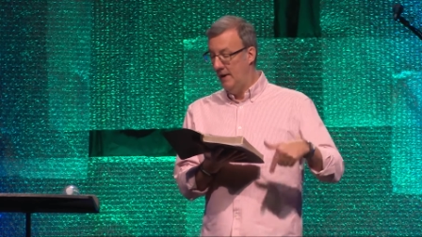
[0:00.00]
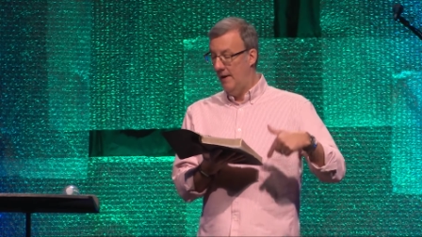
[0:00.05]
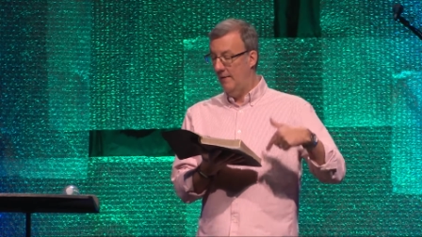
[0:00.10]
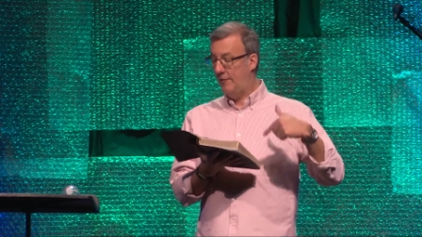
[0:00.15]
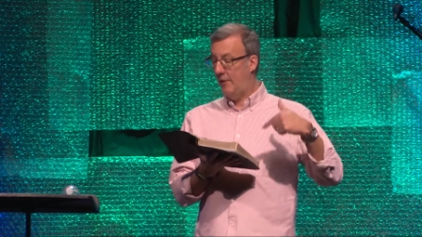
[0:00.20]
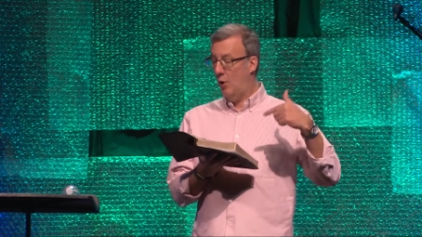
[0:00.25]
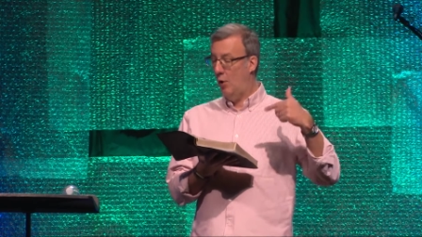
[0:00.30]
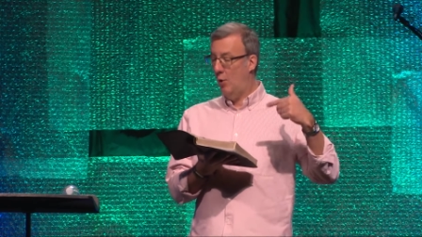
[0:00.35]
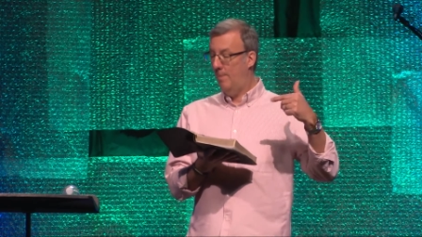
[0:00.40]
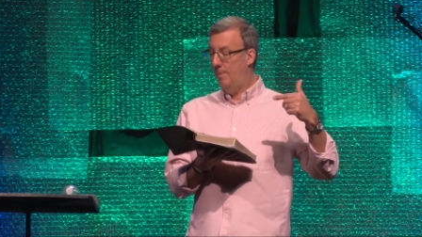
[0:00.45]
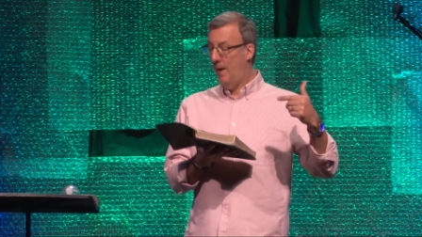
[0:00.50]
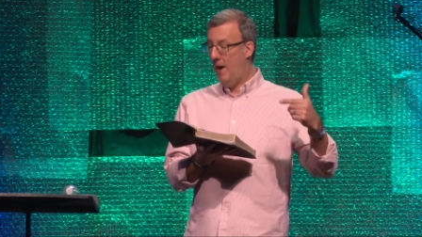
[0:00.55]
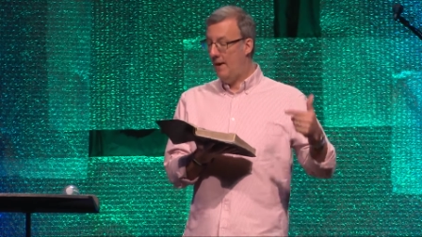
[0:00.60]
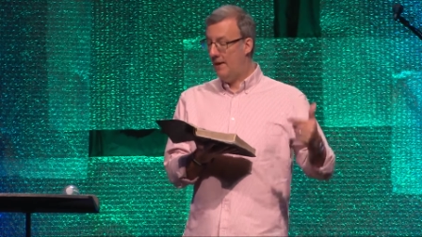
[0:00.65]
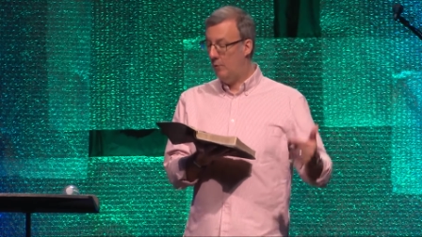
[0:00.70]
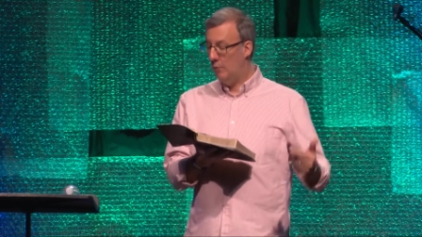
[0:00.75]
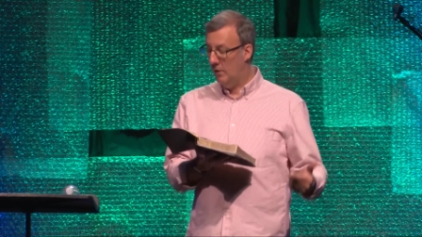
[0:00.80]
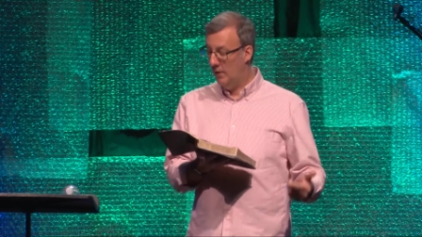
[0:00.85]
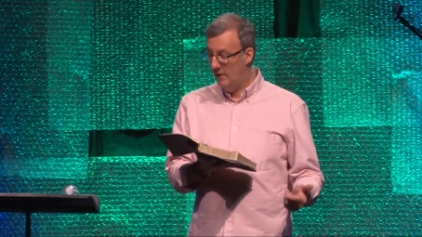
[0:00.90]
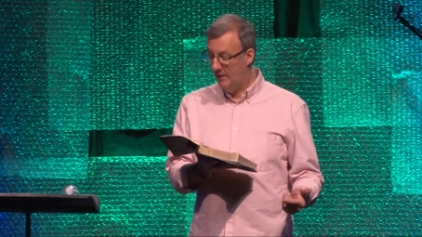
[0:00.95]
If the whole
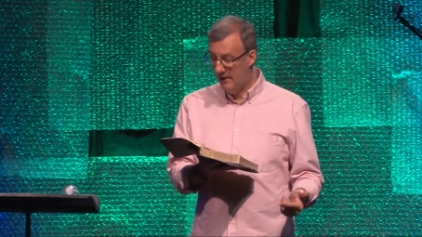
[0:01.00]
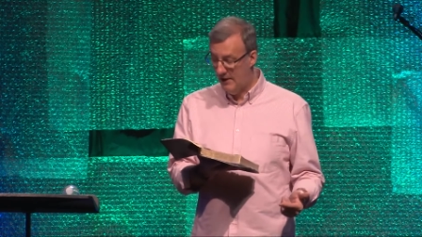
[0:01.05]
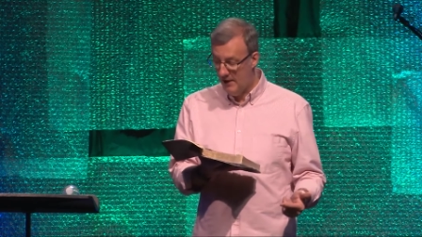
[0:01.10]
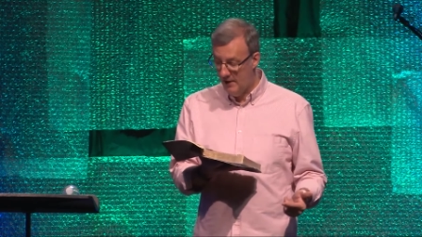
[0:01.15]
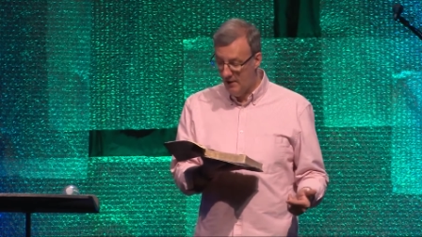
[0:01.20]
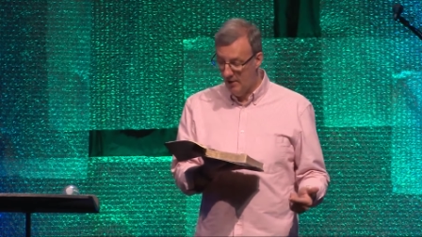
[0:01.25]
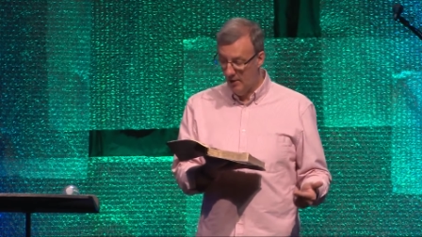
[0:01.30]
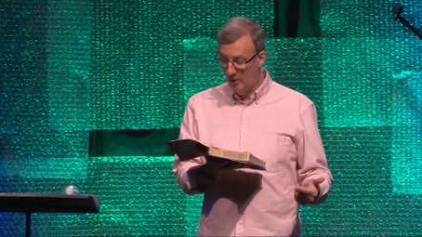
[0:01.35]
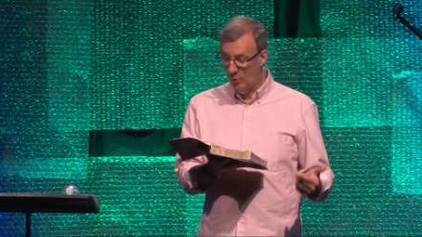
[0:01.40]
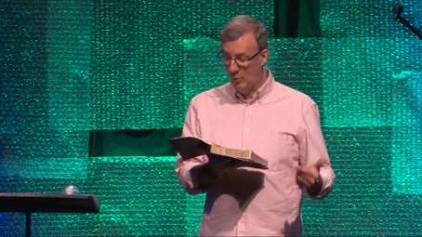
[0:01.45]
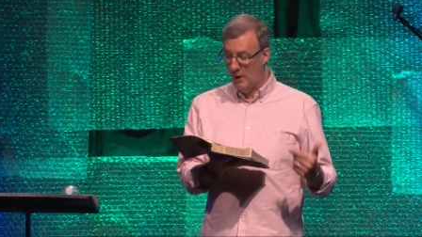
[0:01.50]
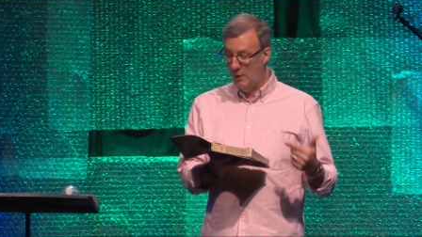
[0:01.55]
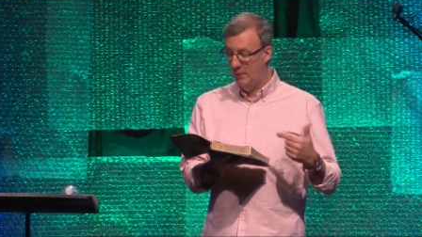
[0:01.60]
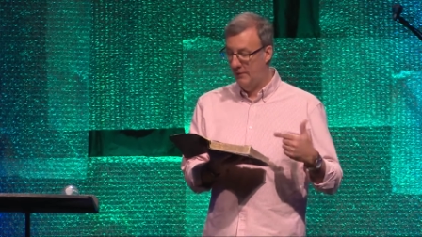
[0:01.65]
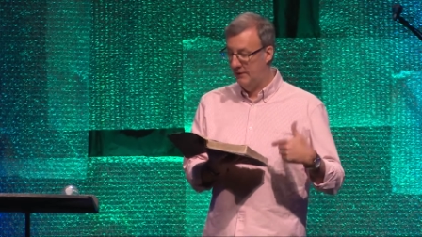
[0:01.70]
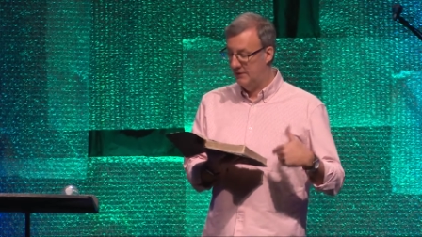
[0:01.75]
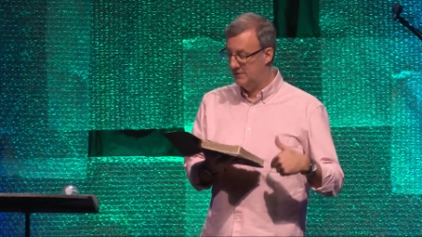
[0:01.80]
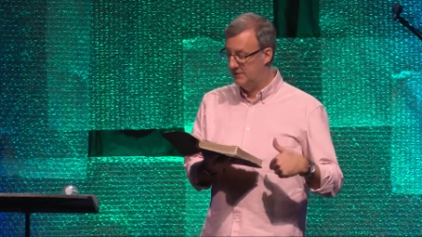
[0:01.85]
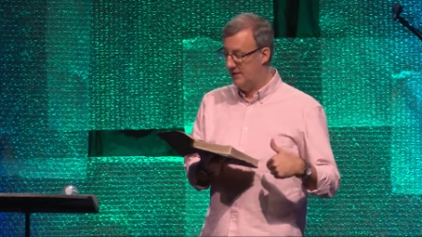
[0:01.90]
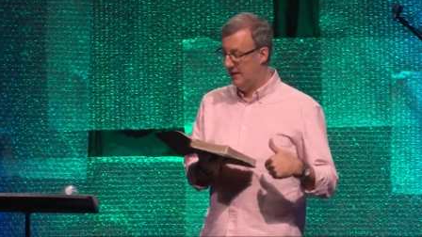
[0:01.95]
body were an ear, where would
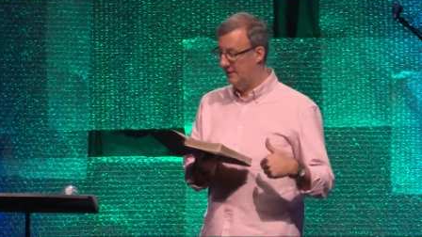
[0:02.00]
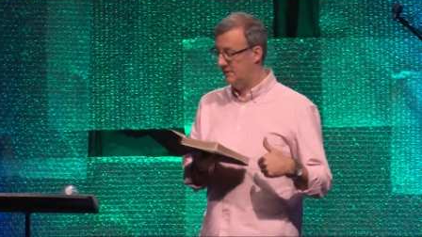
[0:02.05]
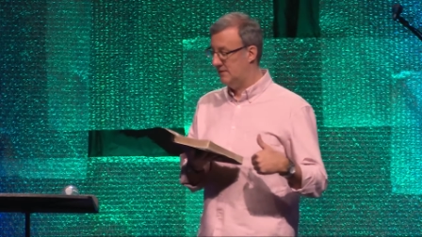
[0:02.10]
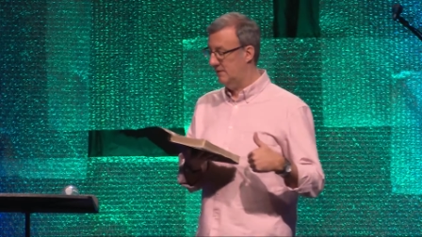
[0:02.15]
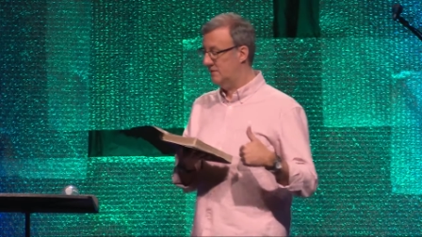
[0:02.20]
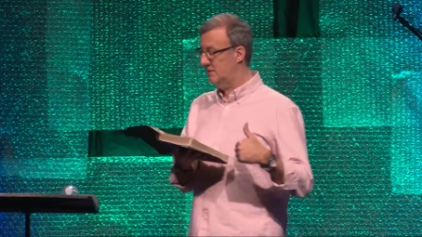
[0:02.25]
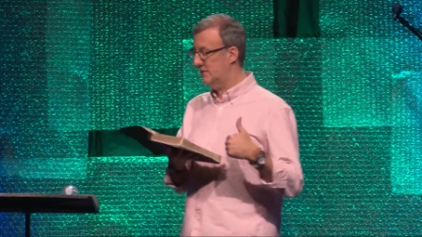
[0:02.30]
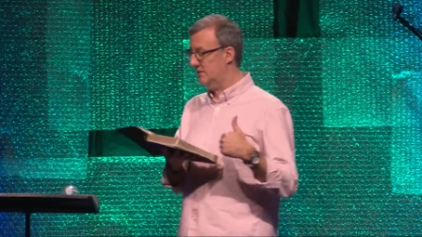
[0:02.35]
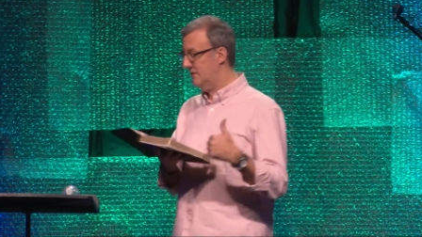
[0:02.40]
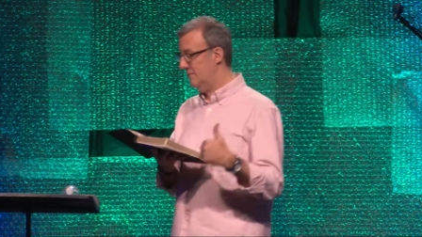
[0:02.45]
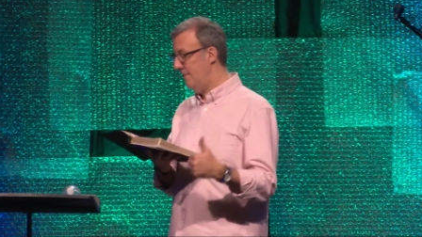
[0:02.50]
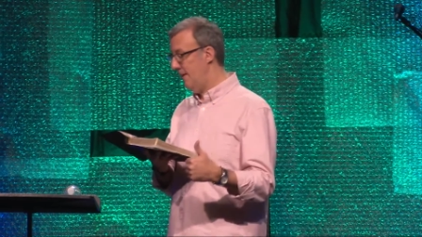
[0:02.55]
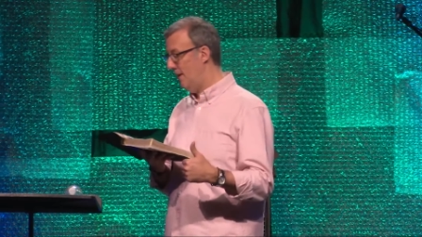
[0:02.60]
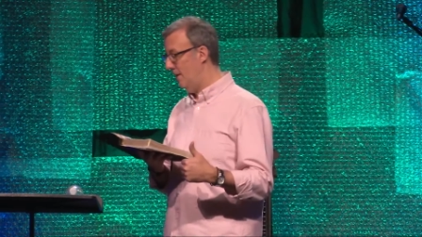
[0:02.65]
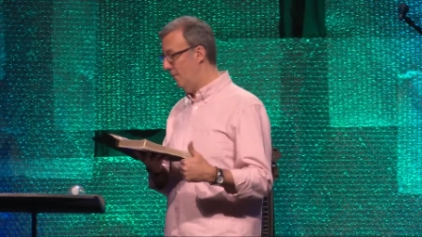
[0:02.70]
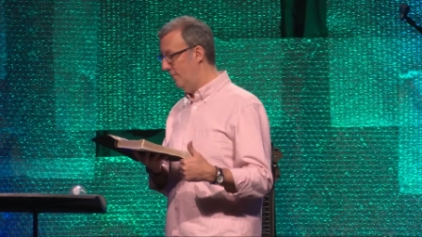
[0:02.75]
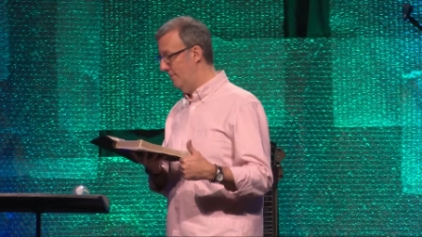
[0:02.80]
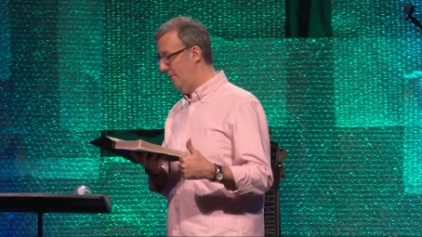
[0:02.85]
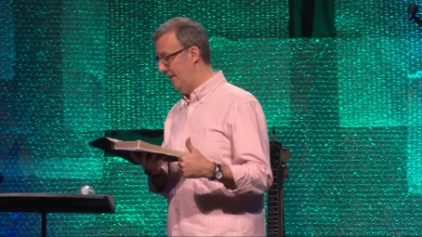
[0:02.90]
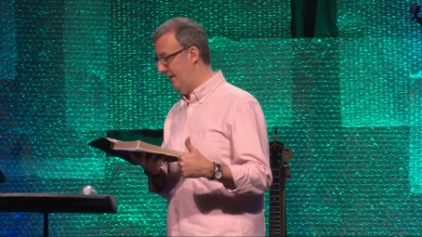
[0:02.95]
the sense of
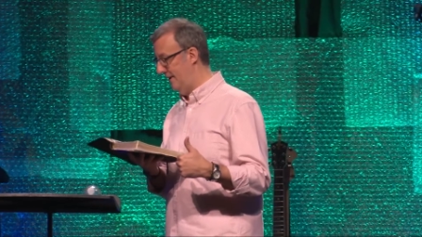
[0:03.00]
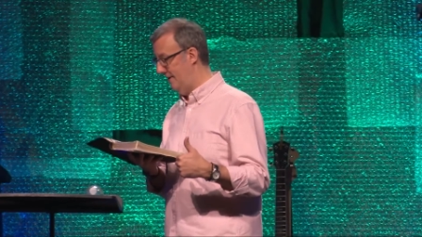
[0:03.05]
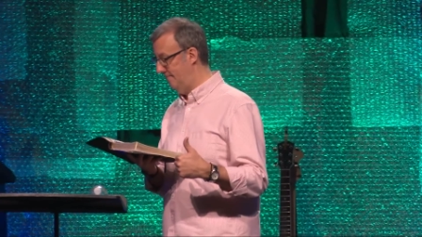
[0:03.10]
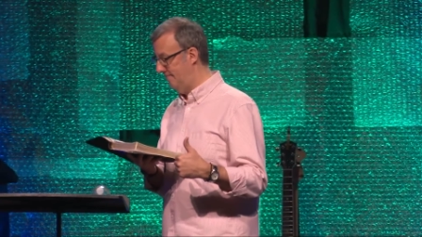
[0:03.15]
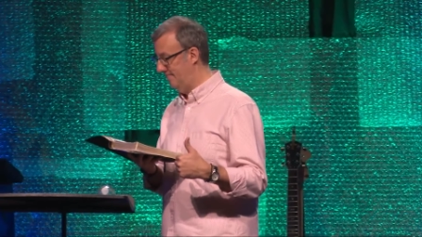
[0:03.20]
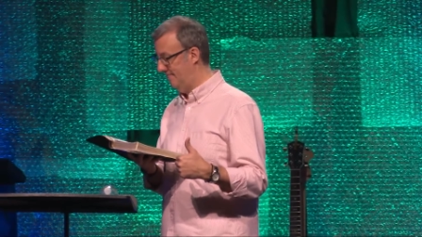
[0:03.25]
smell be?